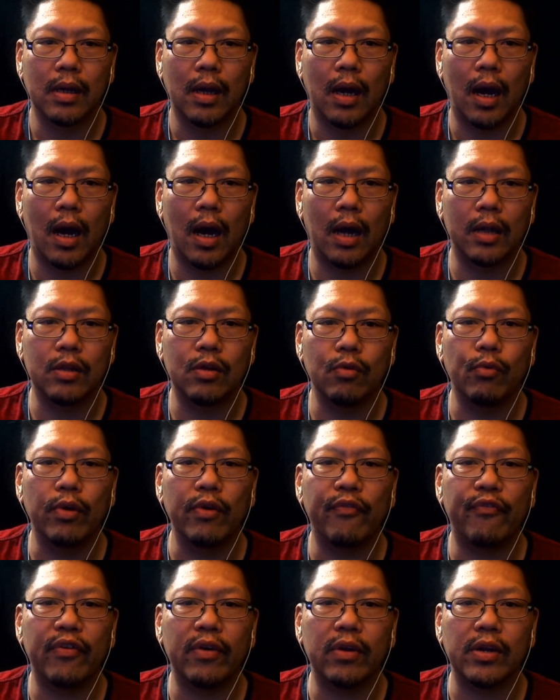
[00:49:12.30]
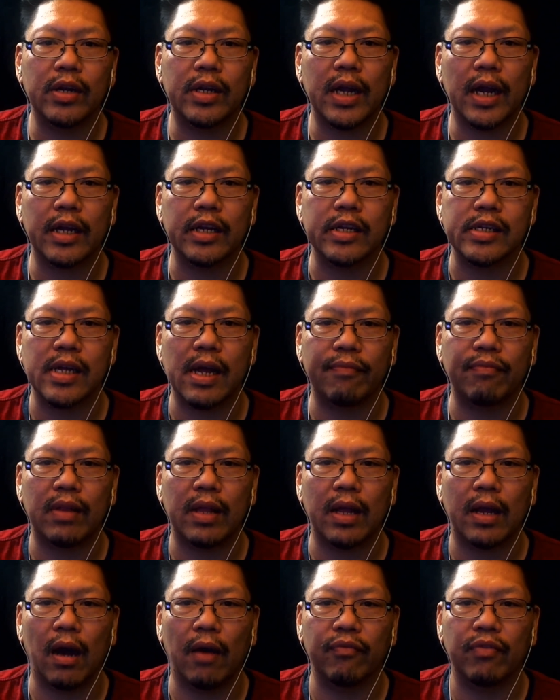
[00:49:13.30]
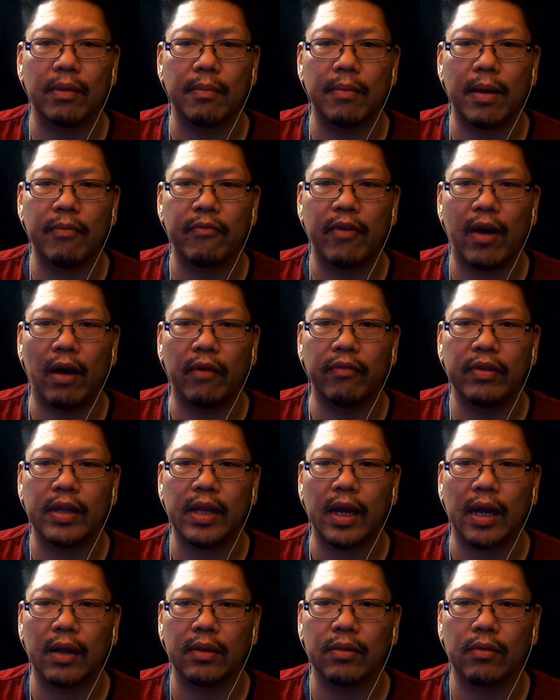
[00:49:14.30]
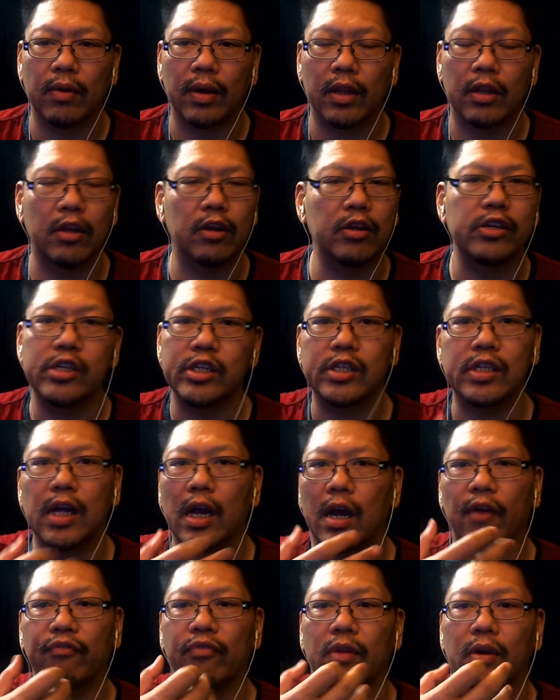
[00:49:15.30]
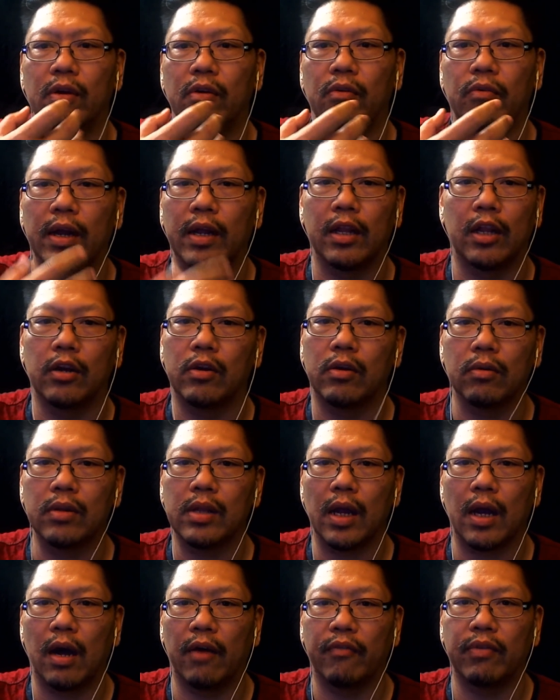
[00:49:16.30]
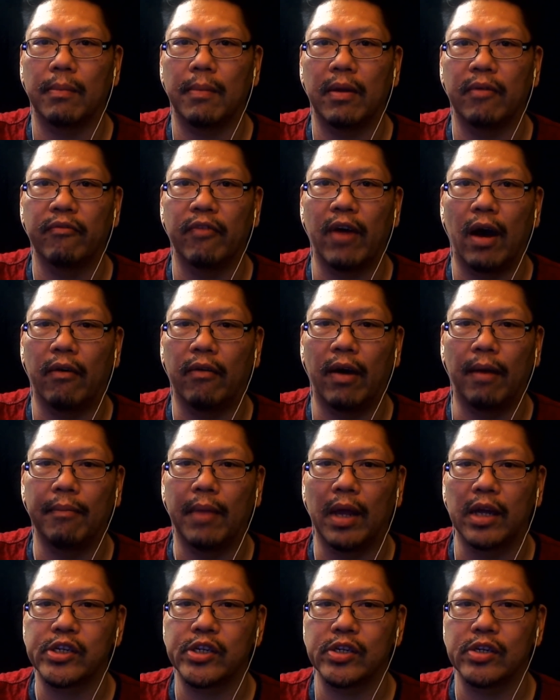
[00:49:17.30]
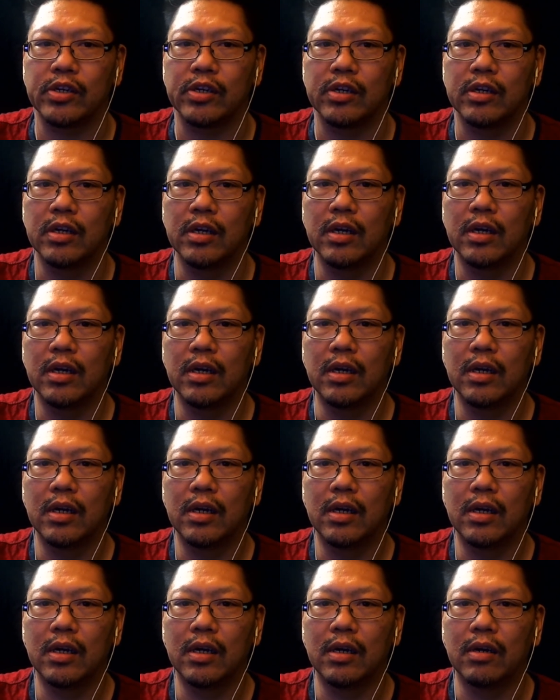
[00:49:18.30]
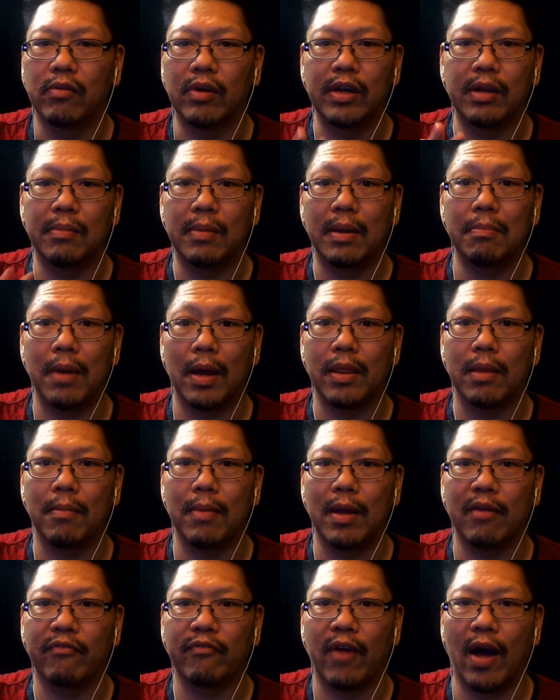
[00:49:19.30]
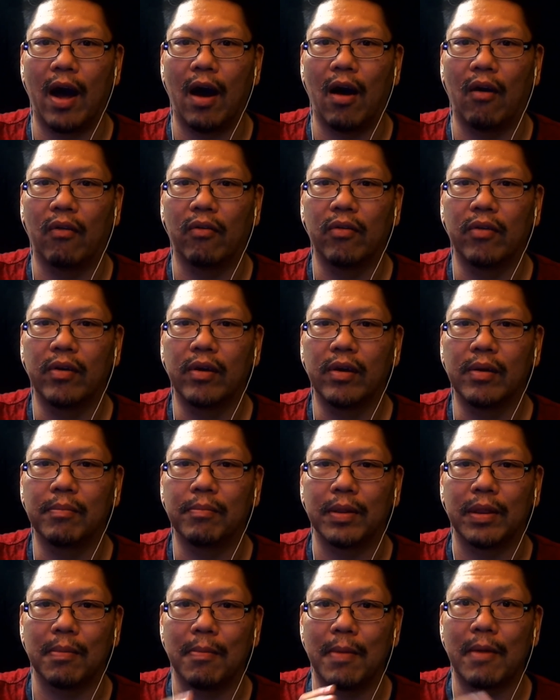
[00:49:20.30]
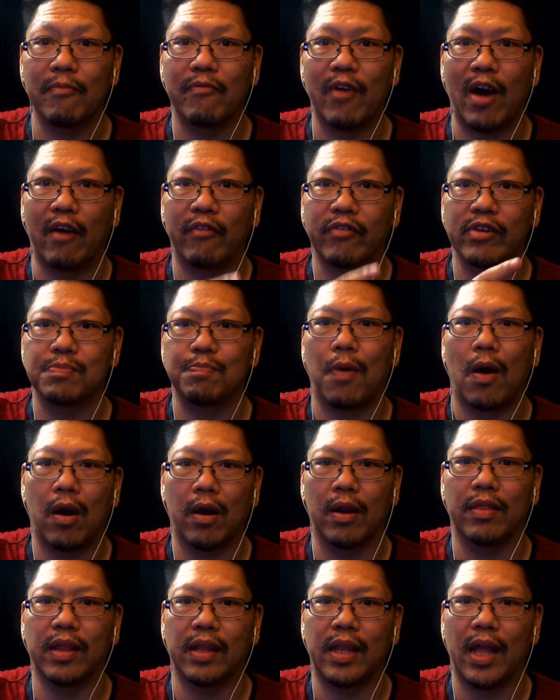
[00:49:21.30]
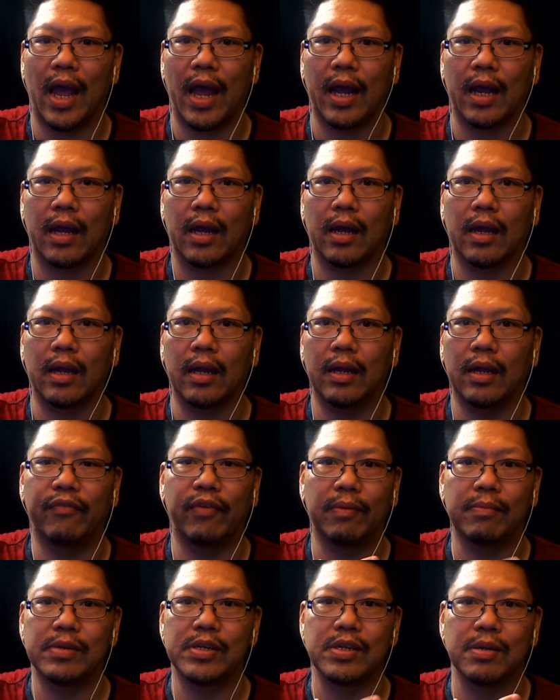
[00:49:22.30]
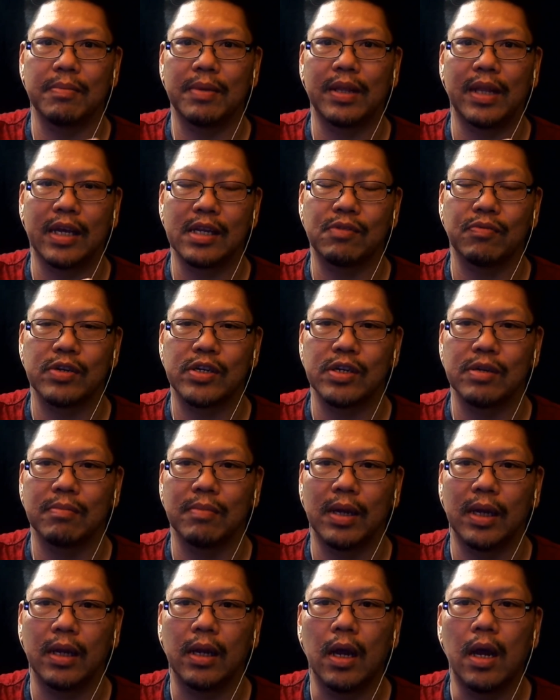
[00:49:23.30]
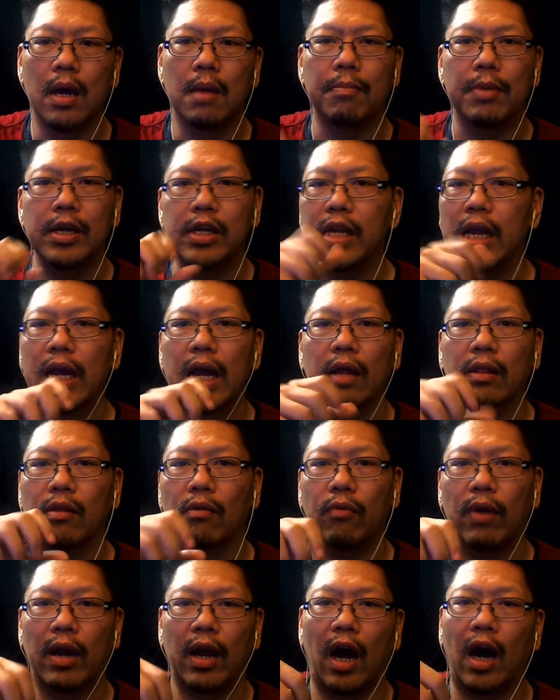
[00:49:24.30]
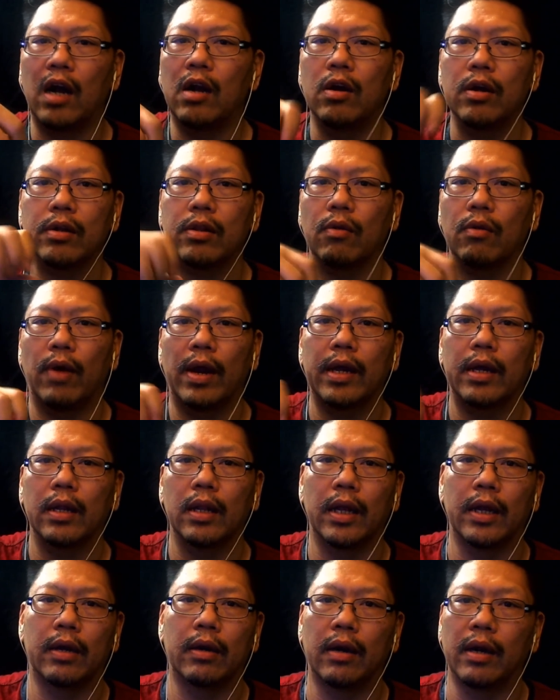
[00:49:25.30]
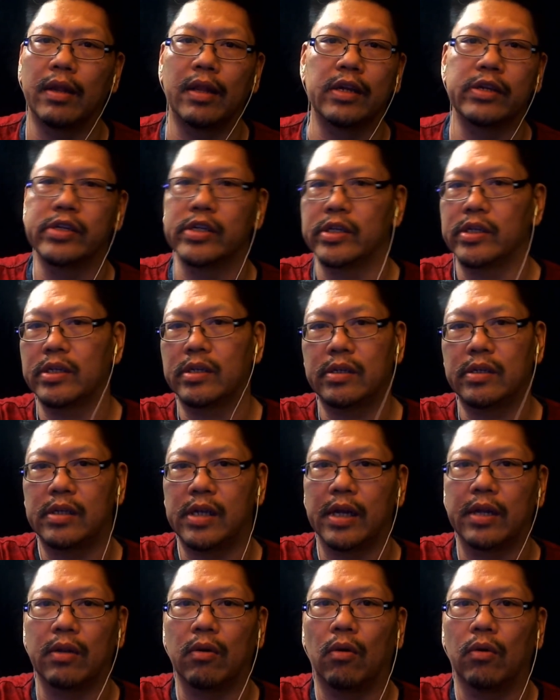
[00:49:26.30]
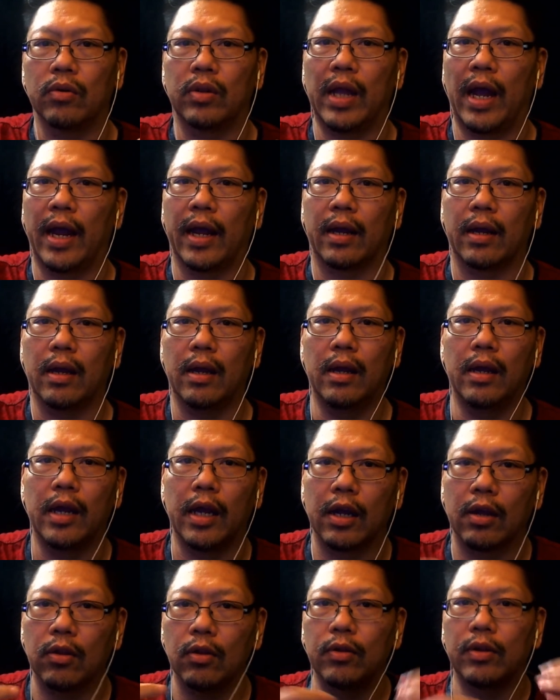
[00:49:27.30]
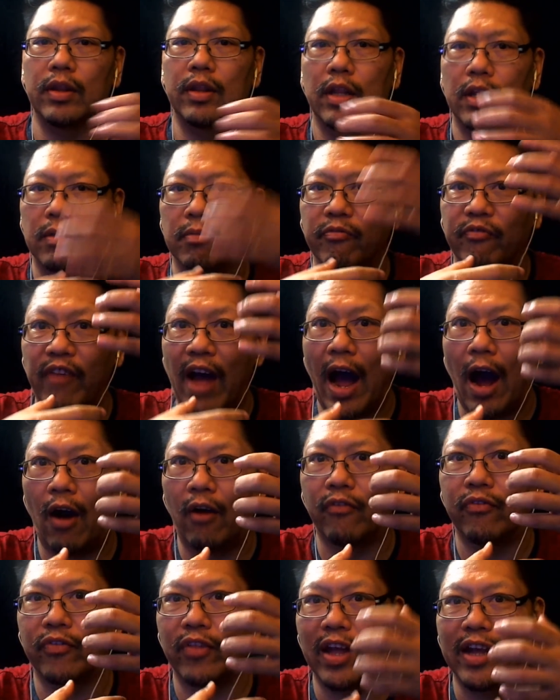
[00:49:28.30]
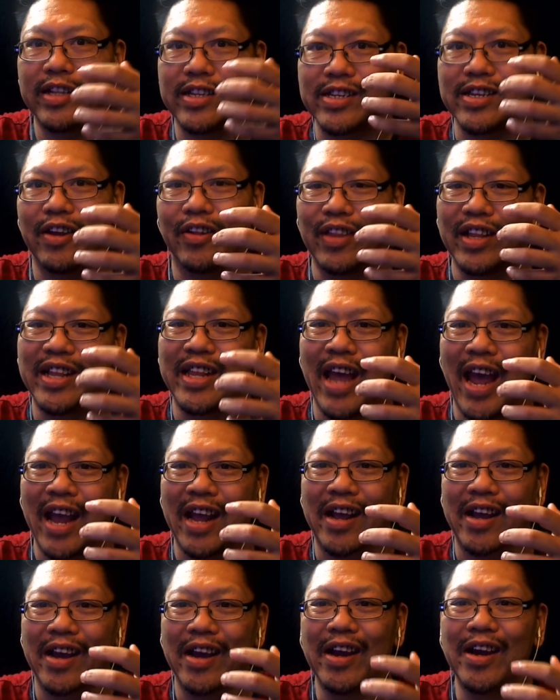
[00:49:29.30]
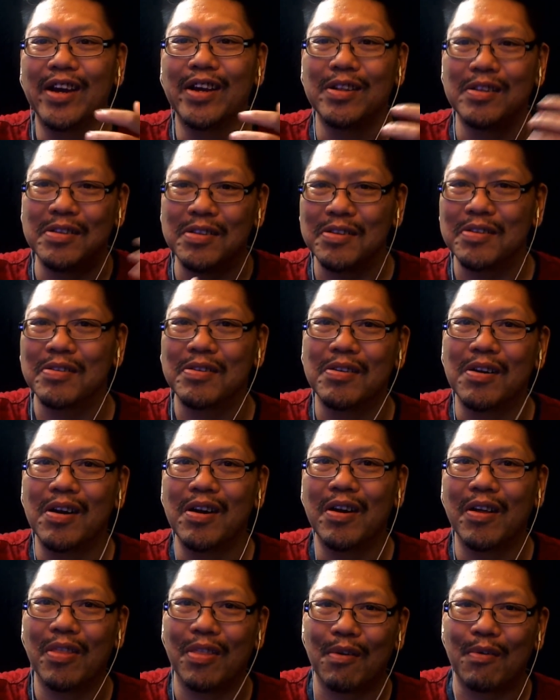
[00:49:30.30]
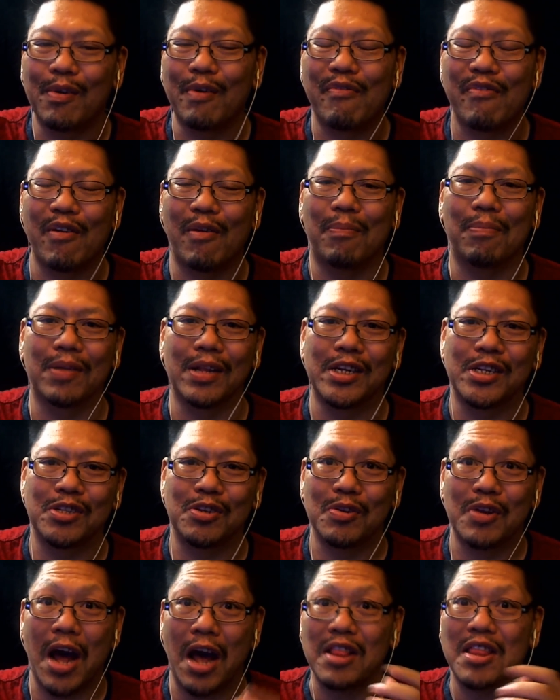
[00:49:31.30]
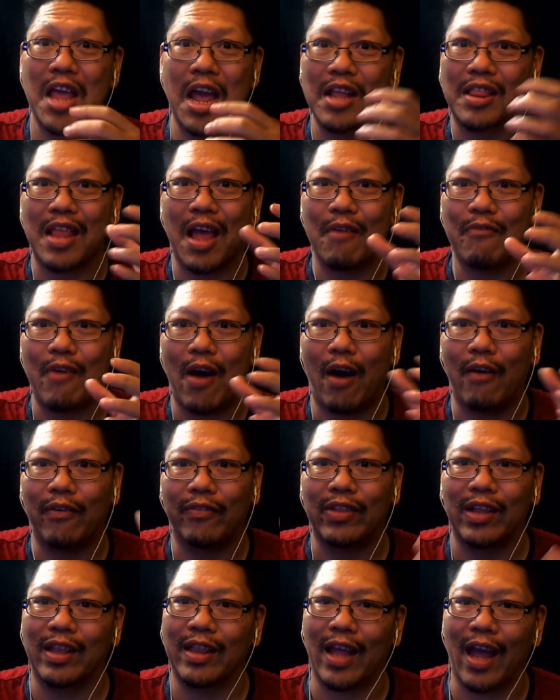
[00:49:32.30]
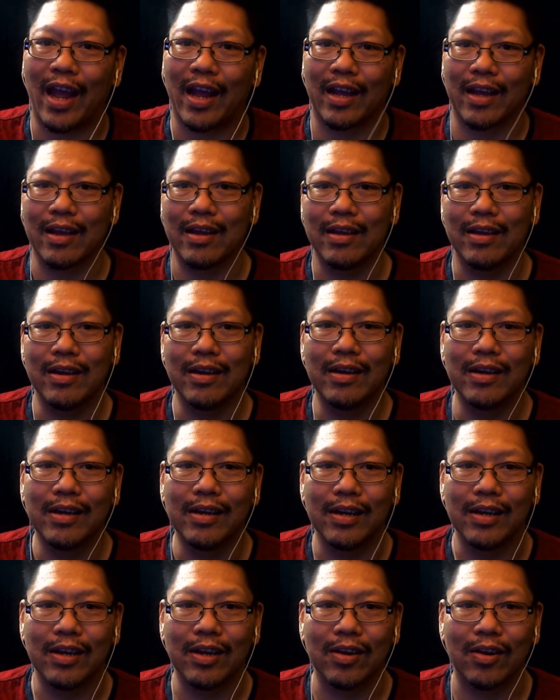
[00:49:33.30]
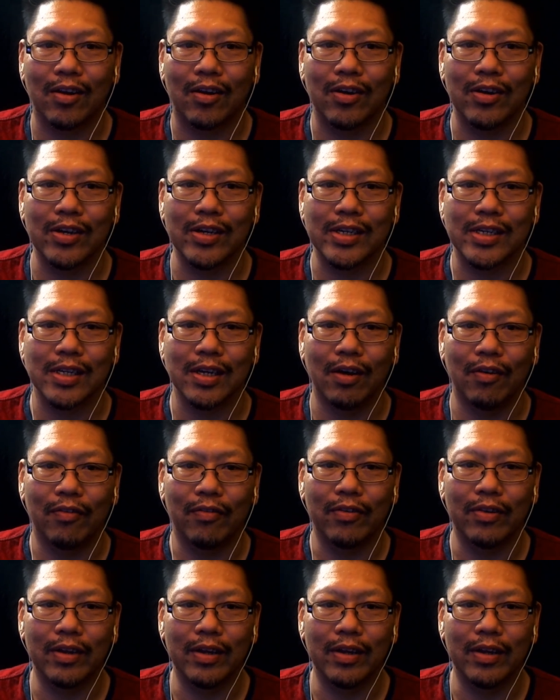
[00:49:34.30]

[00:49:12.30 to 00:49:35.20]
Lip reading: To refill your tank, you just have to take off the main valve and take out the regular. No, you just take off the regular. Don't take off the main valve. I'm not sure what you mean by the main valve, but the main valve is part of the tank, if I'm assuming that's what you mean. But you take out the unhook the regulator and then just take the whole tank, including the valve that's on the tank, to the refill place. Do not take that valve off the tank. You're gonna hurt yourself.